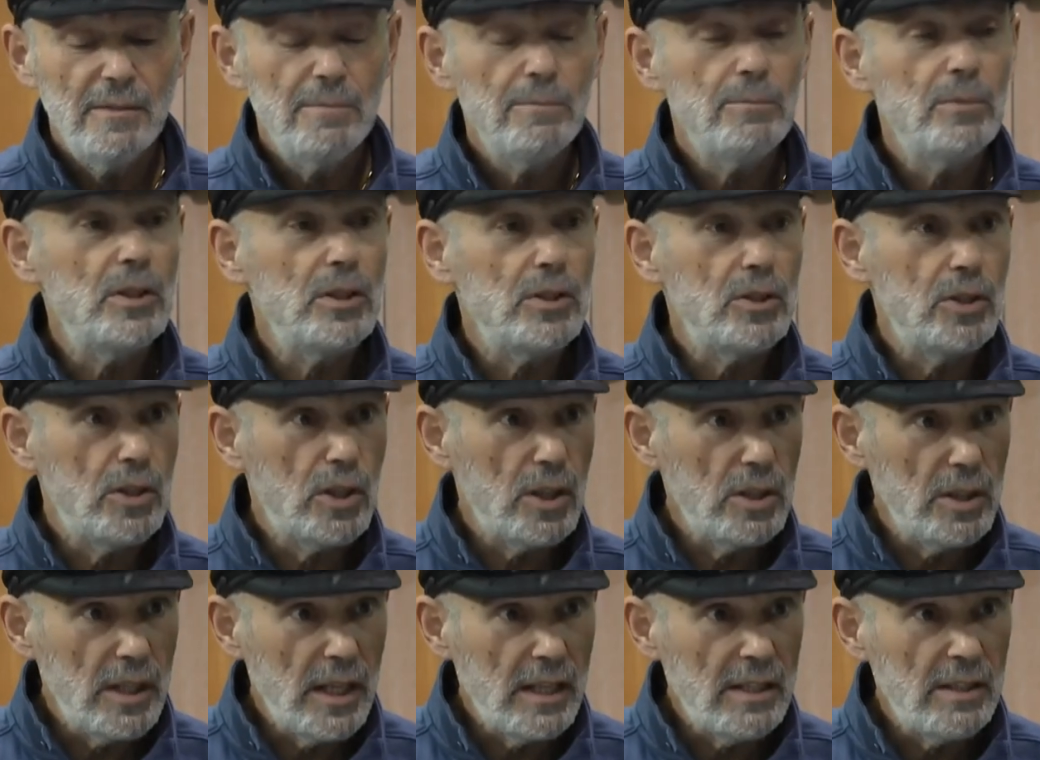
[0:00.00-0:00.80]
But
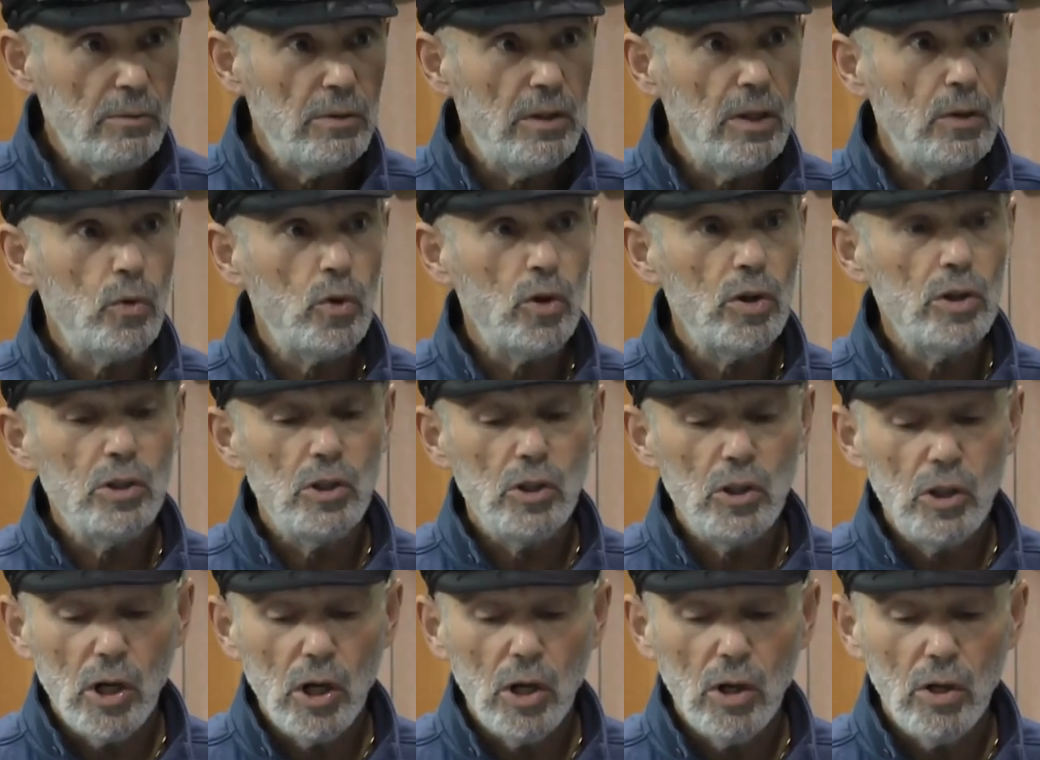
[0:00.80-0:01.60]
the, the word
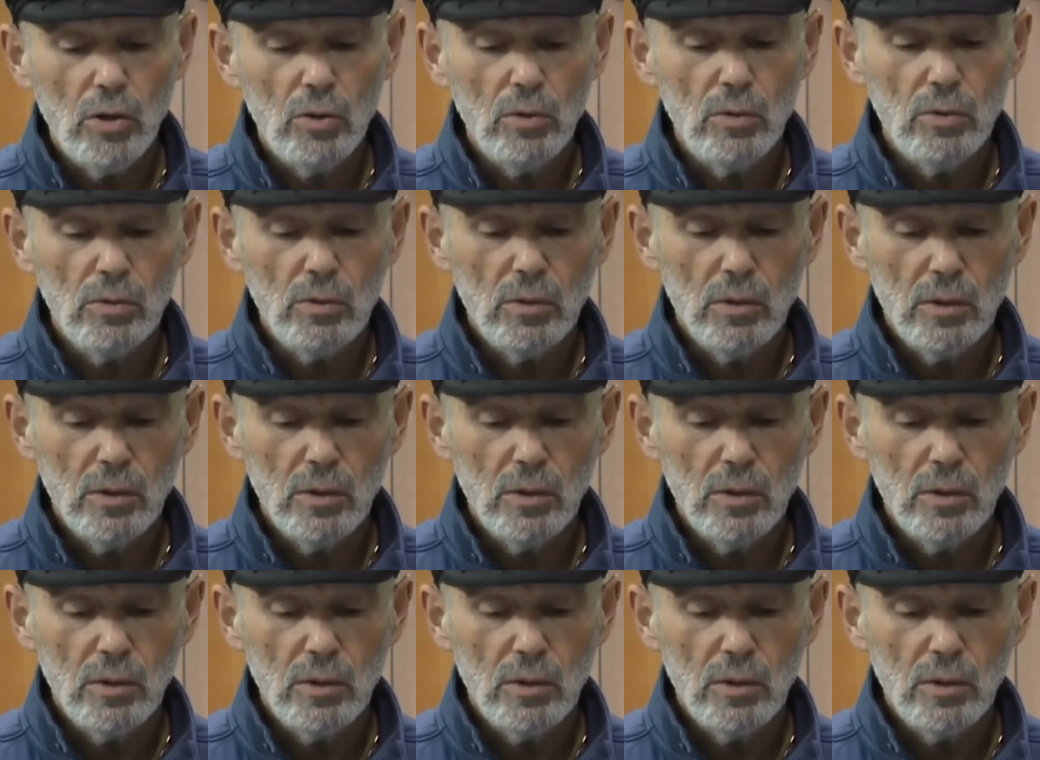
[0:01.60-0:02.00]
no